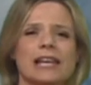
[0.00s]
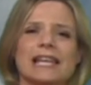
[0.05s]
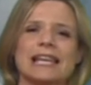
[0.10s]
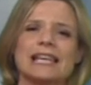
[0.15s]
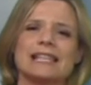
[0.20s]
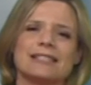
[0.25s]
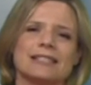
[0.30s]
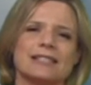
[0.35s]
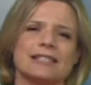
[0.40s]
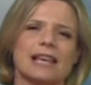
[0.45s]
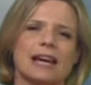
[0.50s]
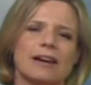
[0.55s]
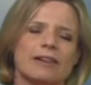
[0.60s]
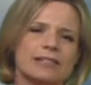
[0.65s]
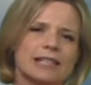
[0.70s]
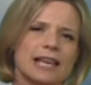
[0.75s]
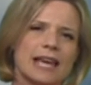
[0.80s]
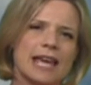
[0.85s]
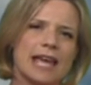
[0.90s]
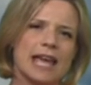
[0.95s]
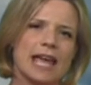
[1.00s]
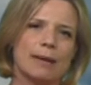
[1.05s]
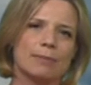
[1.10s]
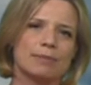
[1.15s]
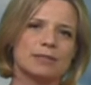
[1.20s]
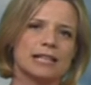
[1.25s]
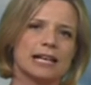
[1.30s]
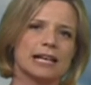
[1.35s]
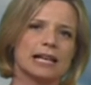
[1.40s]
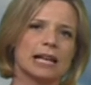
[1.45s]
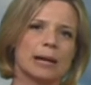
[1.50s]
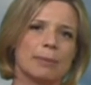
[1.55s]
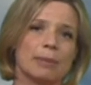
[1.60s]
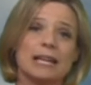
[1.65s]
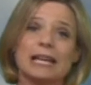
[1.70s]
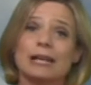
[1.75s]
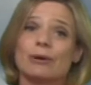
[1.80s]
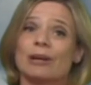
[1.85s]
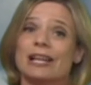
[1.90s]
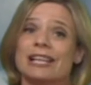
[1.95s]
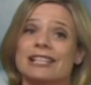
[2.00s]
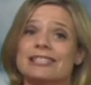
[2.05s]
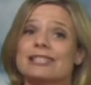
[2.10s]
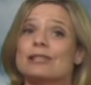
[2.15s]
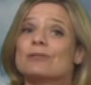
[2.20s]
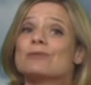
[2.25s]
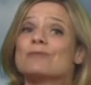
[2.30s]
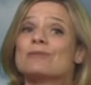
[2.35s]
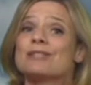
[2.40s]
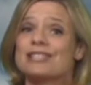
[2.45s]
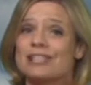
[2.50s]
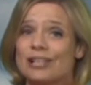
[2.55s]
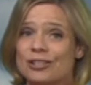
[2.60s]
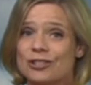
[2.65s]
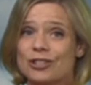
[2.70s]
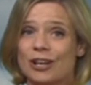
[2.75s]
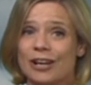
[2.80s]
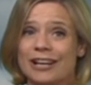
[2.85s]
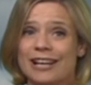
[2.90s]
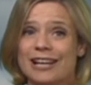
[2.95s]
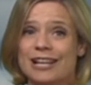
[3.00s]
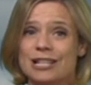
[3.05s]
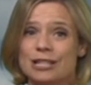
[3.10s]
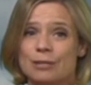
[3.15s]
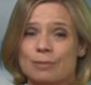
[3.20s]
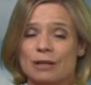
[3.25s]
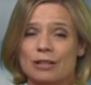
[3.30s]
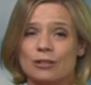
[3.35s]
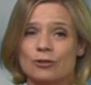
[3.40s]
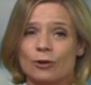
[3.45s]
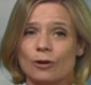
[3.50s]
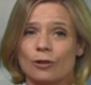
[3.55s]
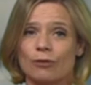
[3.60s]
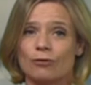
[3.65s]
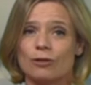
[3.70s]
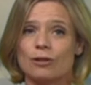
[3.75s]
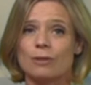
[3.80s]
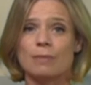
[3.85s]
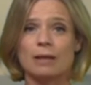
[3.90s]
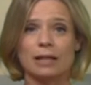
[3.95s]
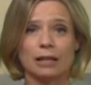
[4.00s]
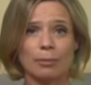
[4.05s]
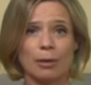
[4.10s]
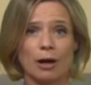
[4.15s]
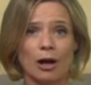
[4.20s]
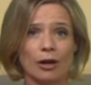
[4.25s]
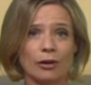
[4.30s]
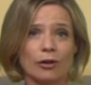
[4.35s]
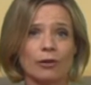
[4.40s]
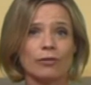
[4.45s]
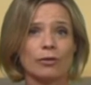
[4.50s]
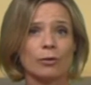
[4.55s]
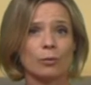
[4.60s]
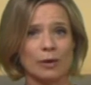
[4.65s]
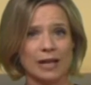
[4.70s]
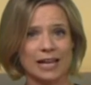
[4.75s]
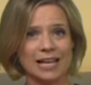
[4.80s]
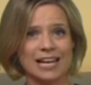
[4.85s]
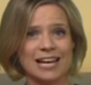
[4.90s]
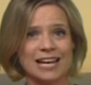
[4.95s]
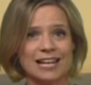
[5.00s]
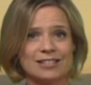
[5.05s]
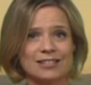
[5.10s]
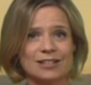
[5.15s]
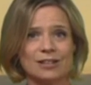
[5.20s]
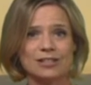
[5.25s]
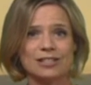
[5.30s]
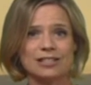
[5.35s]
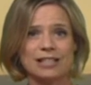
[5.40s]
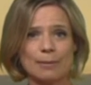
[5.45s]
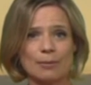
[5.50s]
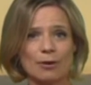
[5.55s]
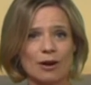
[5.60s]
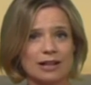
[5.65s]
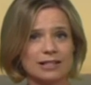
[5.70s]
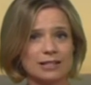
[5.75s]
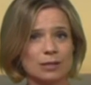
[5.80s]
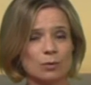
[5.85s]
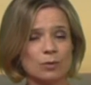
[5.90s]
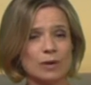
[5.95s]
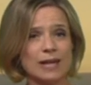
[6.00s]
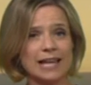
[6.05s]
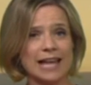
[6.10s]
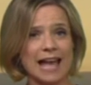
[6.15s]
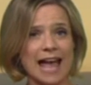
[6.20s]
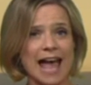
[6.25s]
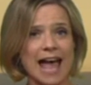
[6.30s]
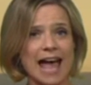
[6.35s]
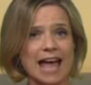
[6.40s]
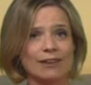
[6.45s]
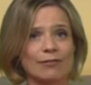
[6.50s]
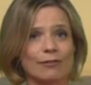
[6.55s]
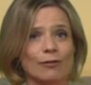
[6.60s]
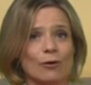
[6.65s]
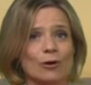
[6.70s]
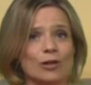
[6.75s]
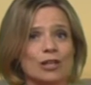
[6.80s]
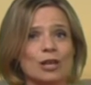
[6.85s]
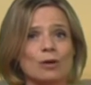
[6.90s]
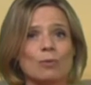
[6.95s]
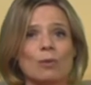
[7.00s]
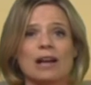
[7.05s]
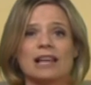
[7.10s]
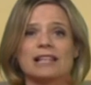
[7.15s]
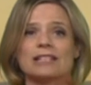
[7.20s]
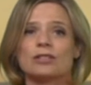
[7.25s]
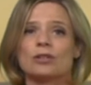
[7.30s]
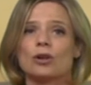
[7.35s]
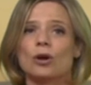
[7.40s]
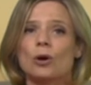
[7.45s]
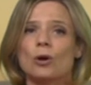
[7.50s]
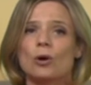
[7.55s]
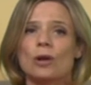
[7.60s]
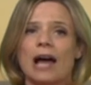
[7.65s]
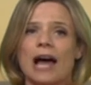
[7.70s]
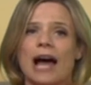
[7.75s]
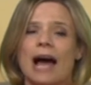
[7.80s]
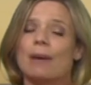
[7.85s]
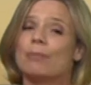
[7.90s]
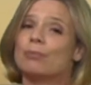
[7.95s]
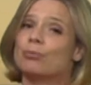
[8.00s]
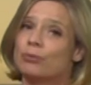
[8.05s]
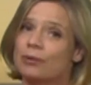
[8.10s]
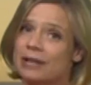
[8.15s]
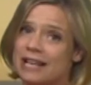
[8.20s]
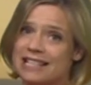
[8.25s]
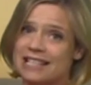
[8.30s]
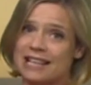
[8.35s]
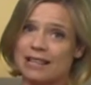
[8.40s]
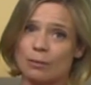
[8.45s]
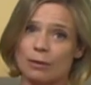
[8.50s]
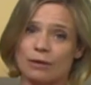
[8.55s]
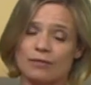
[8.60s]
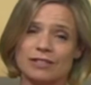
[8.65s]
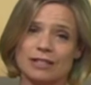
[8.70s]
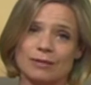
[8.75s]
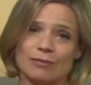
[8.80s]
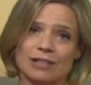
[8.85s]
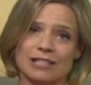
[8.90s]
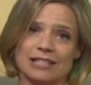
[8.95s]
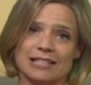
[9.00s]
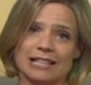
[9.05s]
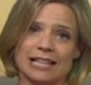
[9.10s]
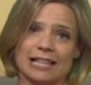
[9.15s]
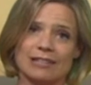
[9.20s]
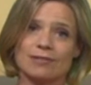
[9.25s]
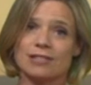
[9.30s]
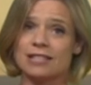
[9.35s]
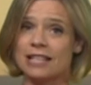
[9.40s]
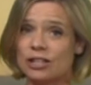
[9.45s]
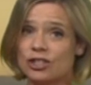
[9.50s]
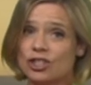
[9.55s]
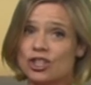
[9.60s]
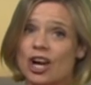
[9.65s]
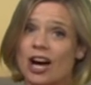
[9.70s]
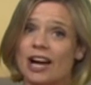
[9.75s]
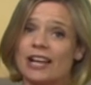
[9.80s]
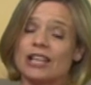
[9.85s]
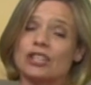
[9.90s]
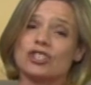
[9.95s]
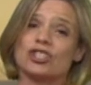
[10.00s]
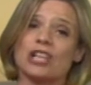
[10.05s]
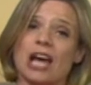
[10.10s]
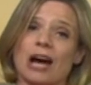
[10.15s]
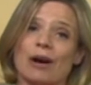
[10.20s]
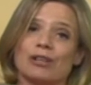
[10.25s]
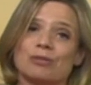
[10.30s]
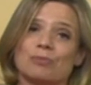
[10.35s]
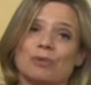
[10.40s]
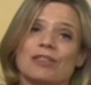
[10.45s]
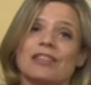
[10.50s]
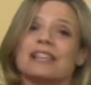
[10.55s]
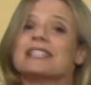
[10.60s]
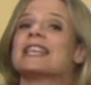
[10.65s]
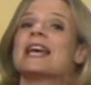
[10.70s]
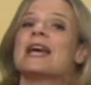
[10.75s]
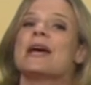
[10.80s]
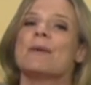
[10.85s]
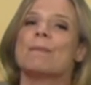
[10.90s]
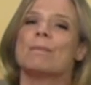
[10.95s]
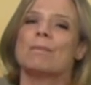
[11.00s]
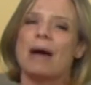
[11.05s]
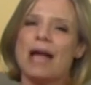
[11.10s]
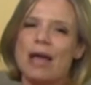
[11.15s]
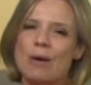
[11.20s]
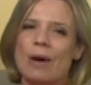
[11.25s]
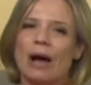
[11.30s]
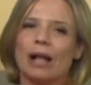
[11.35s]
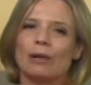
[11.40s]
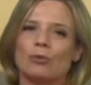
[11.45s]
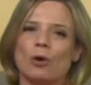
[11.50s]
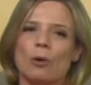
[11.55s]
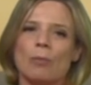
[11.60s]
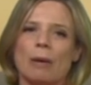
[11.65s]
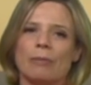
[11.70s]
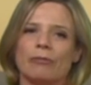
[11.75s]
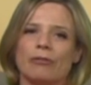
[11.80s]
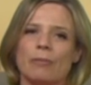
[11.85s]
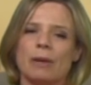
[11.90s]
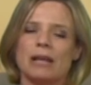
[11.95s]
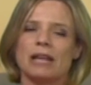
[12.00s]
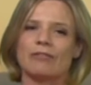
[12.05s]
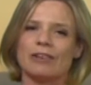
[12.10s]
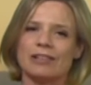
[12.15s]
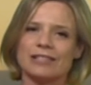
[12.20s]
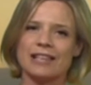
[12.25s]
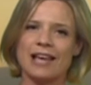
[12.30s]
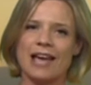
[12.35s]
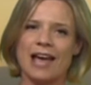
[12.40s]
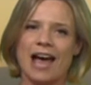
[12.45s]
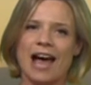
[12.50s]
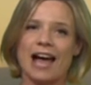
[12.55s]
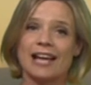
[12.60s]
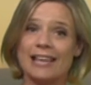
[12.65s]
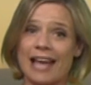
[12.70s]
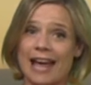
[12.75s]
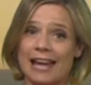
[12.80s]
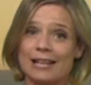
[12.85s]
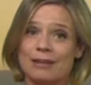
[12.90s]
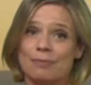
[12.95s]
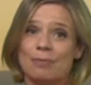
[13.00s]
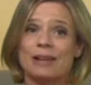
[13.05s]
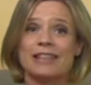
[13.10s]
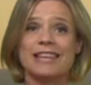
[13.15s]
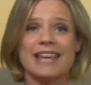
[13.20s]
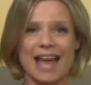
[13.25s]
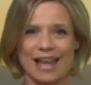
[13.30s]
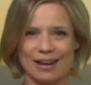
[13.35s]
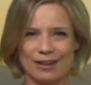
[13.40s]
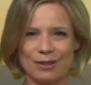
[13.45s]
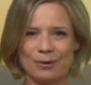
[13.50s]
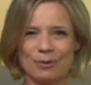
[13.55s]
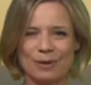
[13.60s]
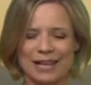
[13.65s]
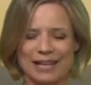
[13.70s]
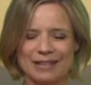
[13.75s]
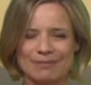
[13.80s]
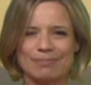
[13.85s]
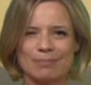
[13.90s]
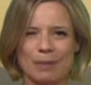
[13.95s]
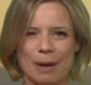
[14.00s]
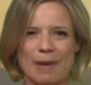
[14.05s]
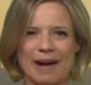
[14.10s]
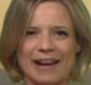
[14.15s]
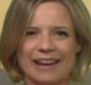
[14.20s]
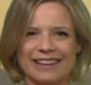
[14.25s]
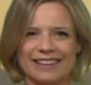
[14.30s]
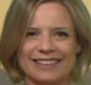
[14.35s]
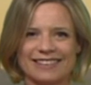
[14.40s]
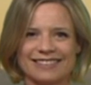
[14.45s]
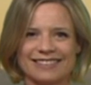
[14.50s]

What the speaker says: and eastern areas in particular, but equally still some sunshine to be enjoyed through the middle part of the week. So to summarise the week ahead for you, well, it's cooler and breezier than we've seen recently. Sunshine and showers, but things may well warm up for many of us again by the end of the week. Bye-bye.